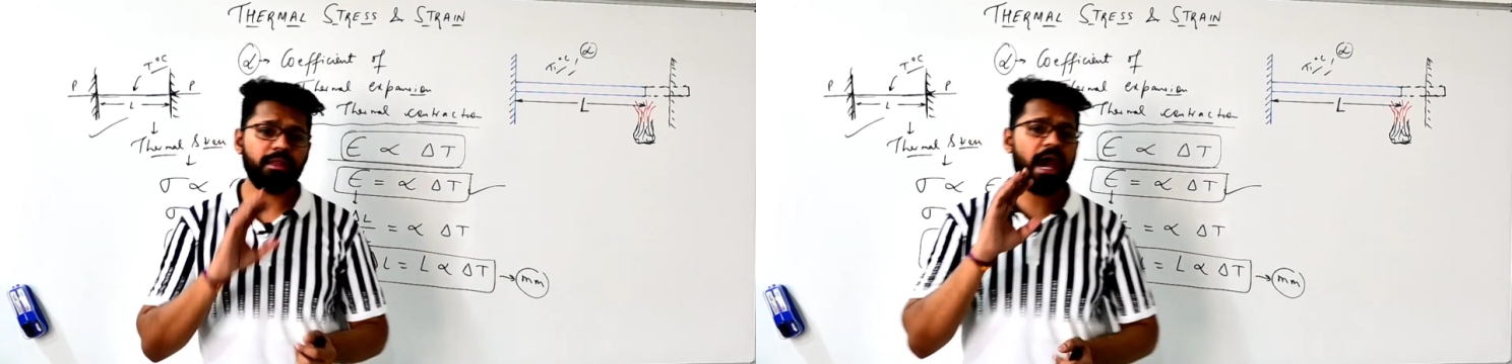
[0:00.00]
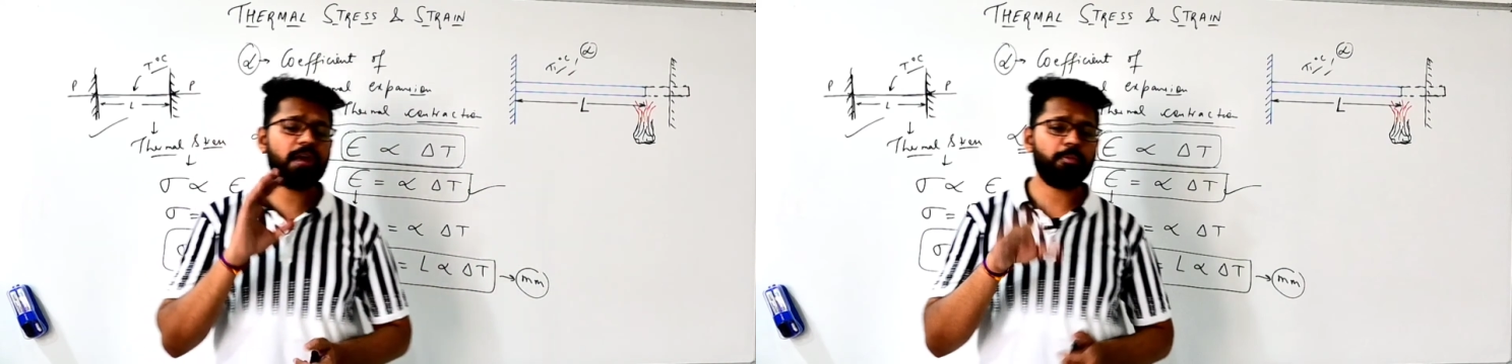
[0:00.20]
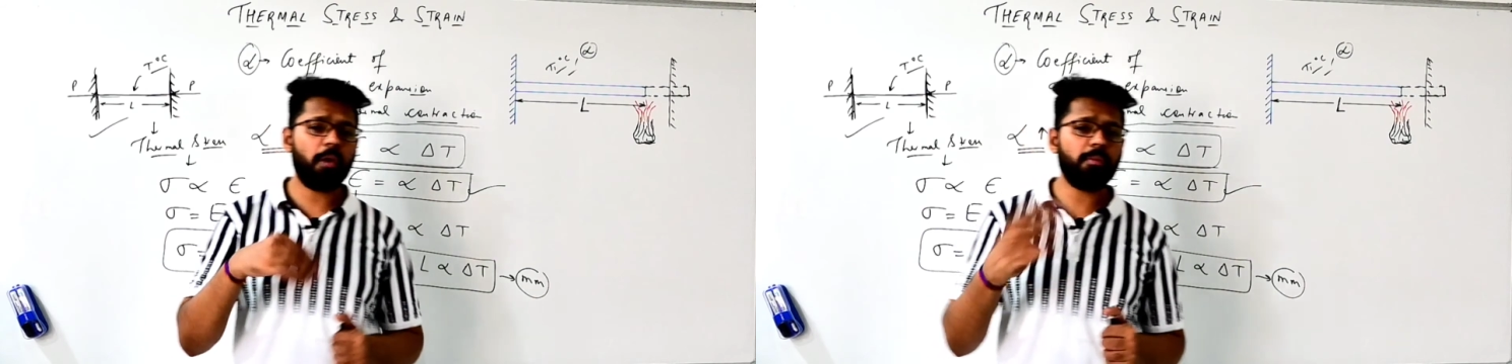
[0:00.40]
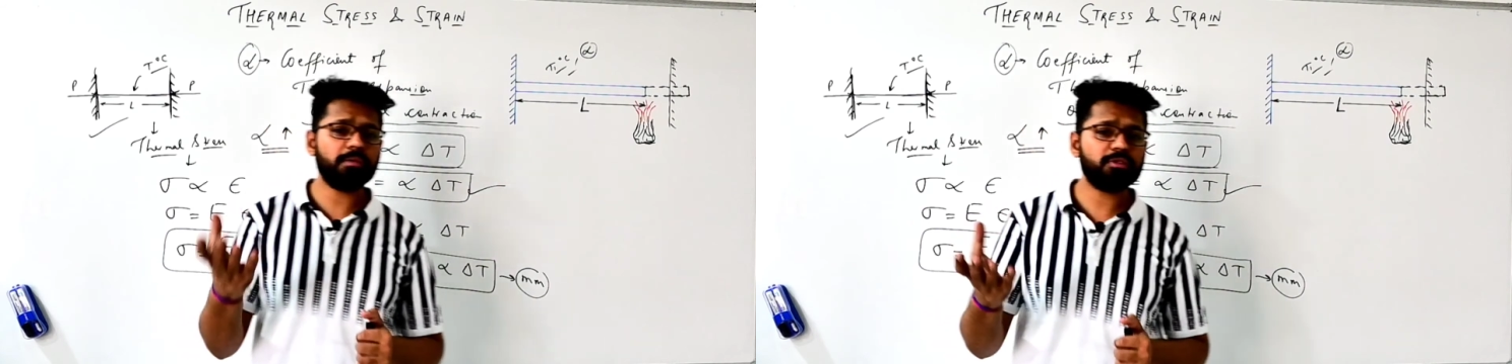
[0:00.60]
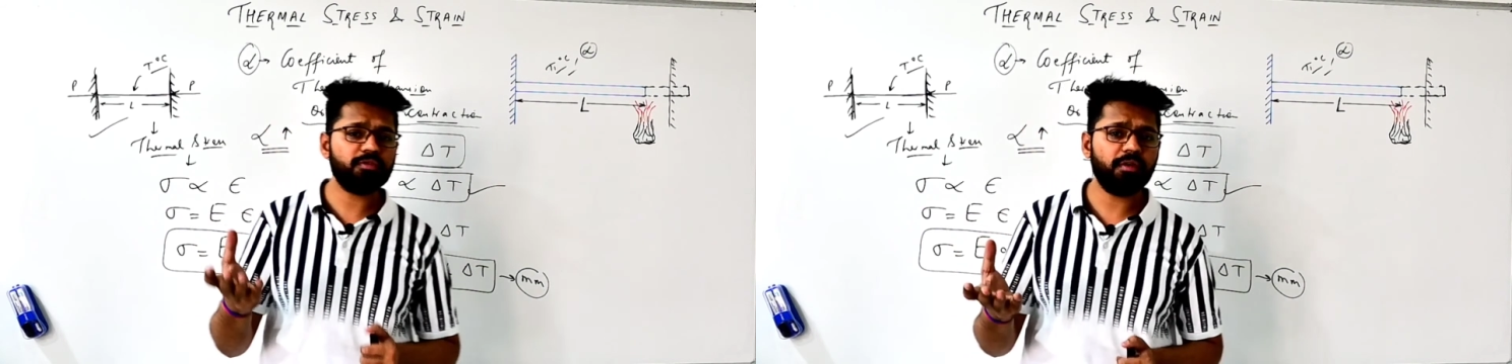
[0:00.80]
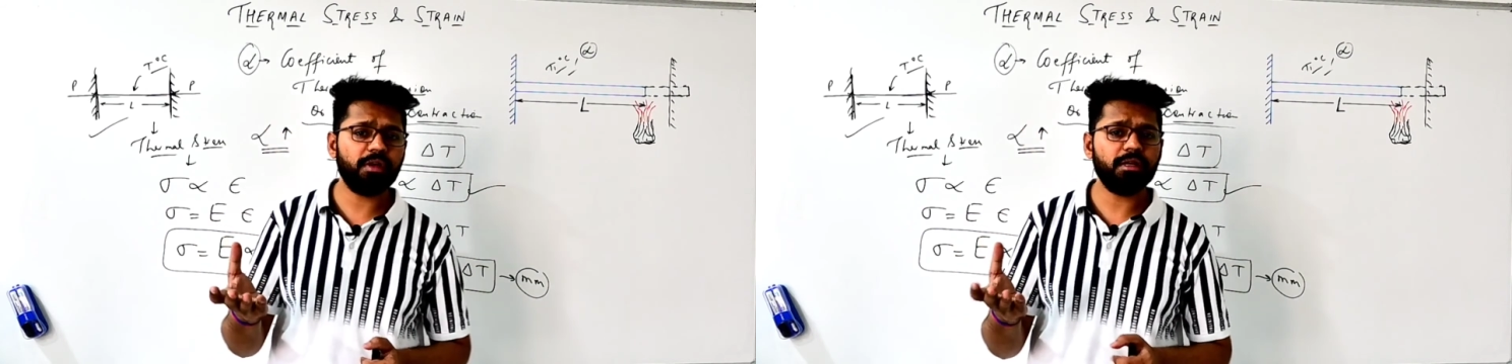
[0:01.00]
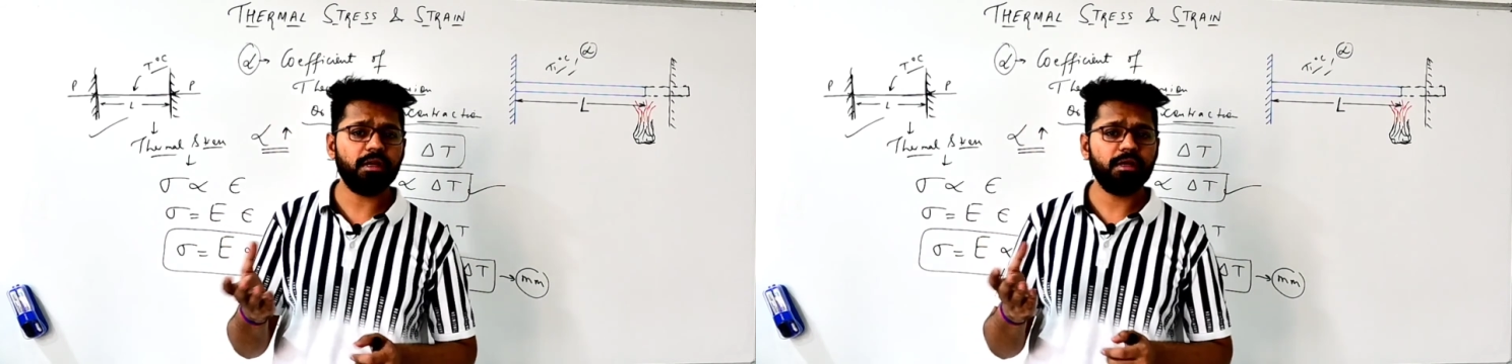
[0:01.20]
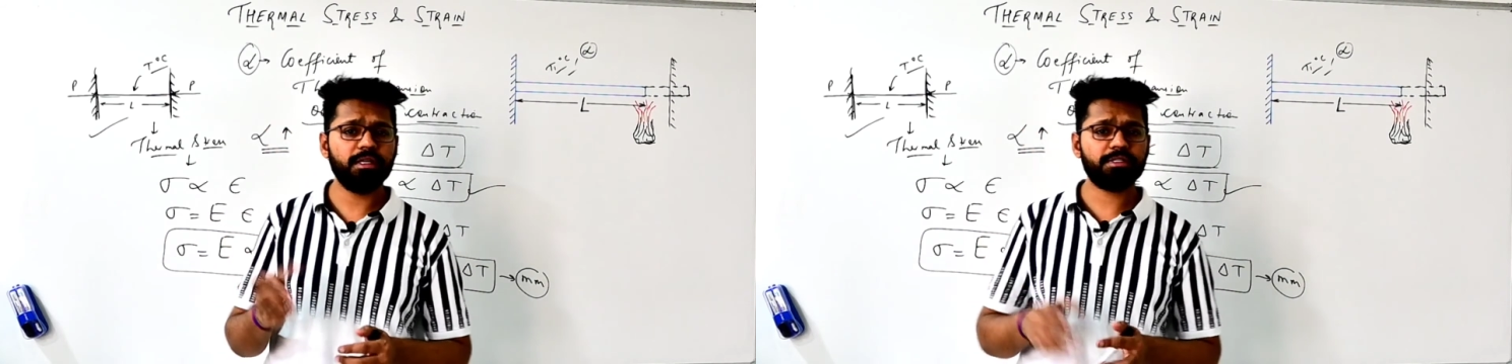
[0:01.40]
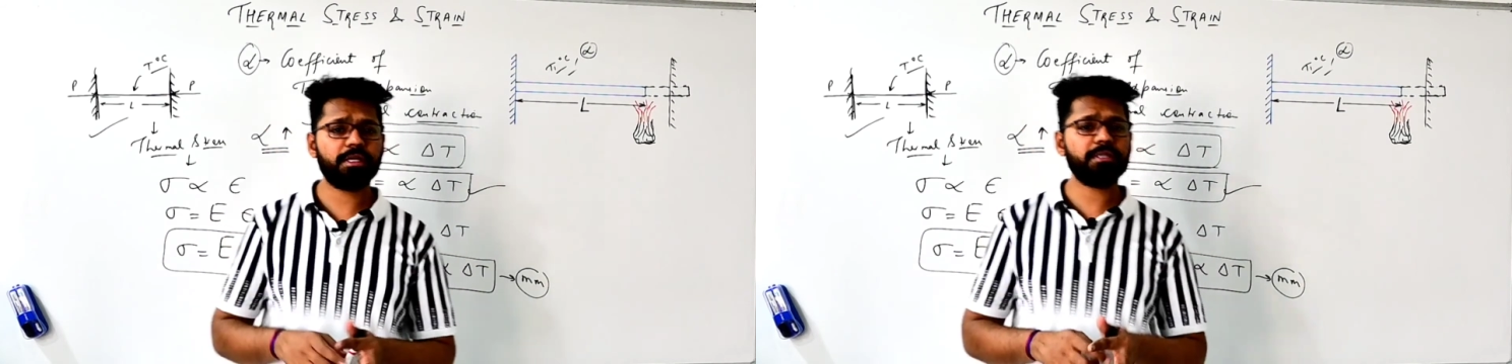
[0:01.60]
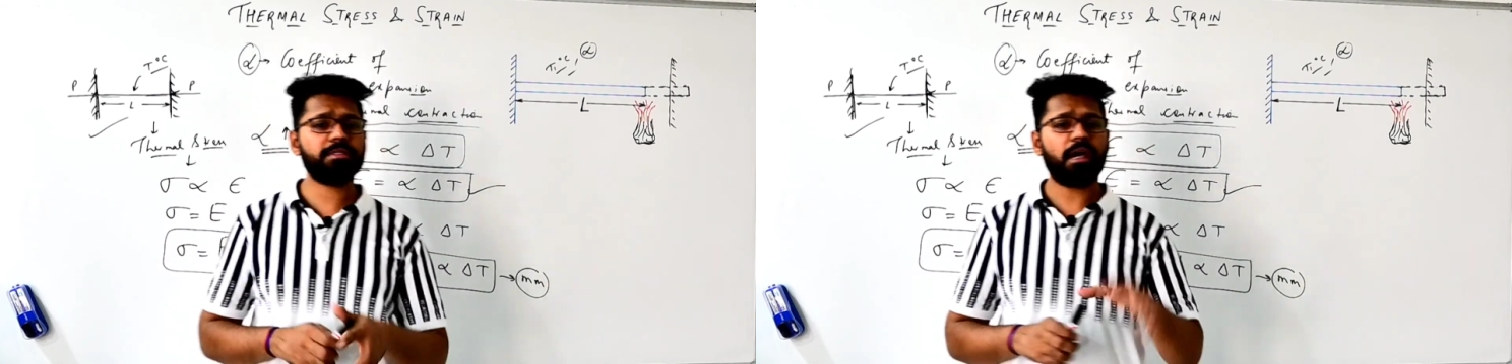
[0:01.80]
that problems we will
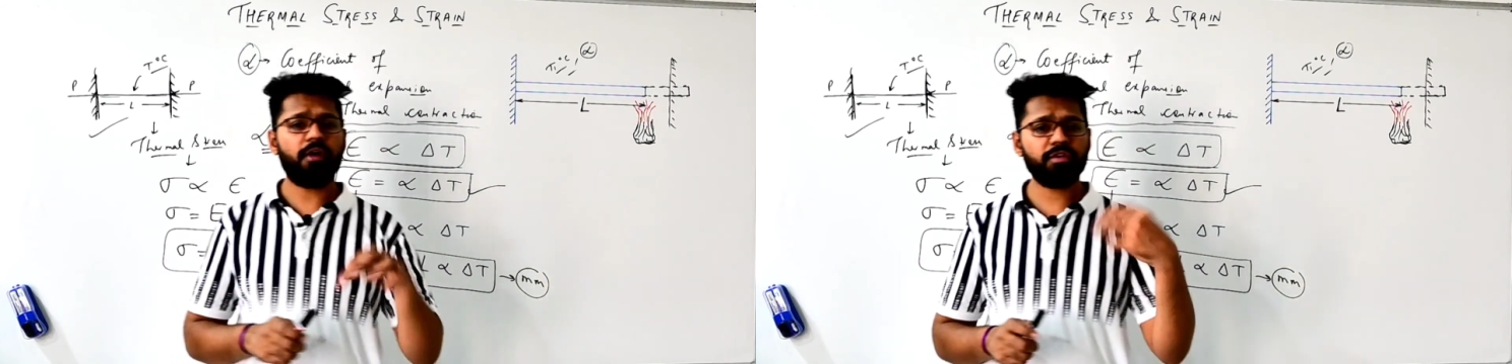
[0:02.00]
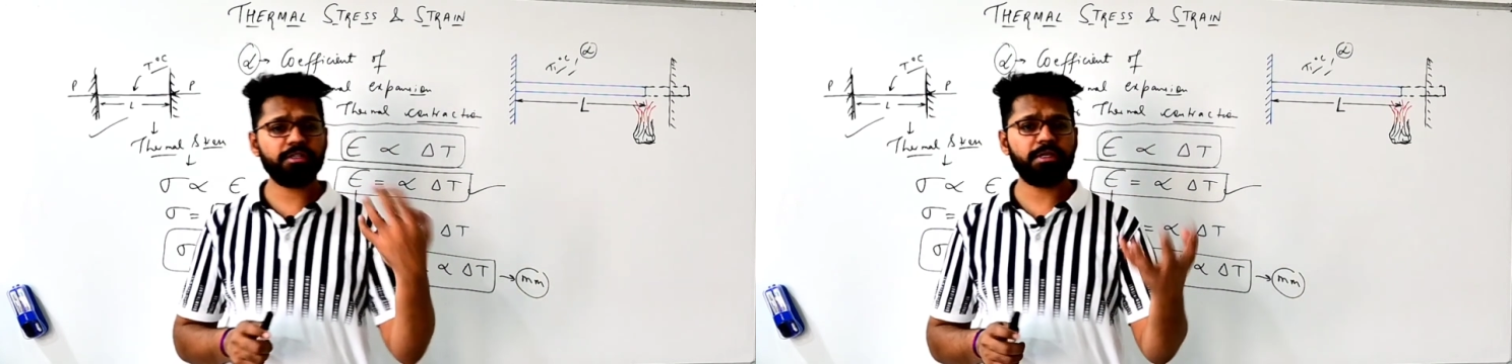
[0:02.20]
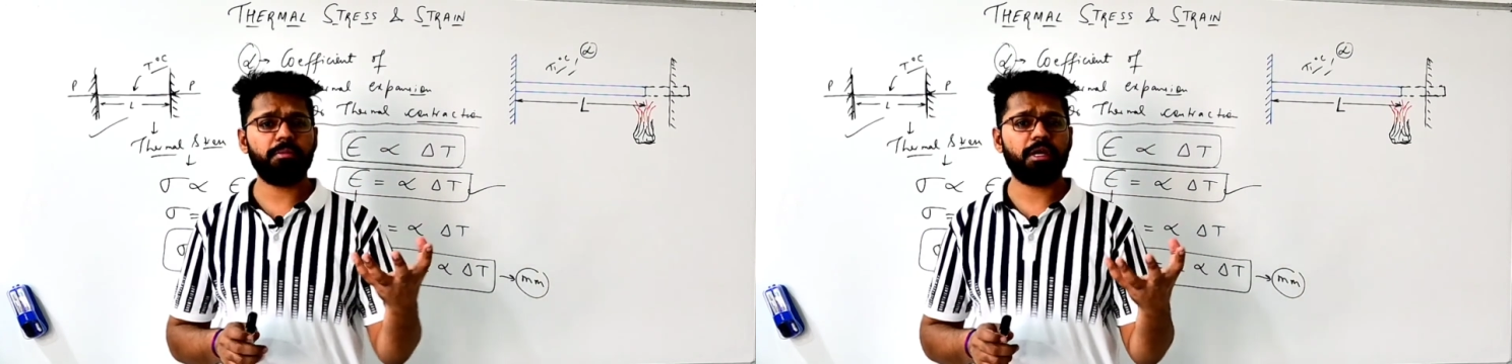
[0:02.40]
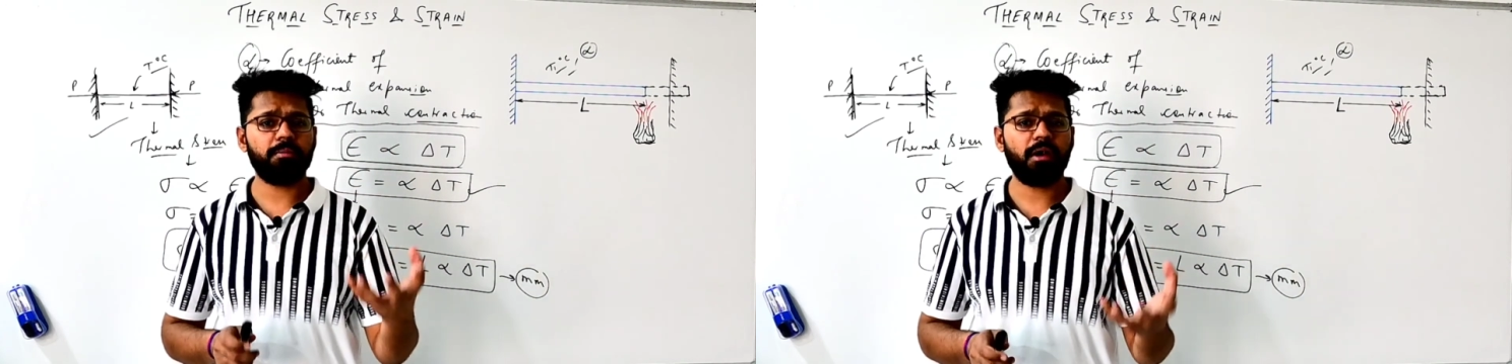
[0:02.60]
discuss after some time.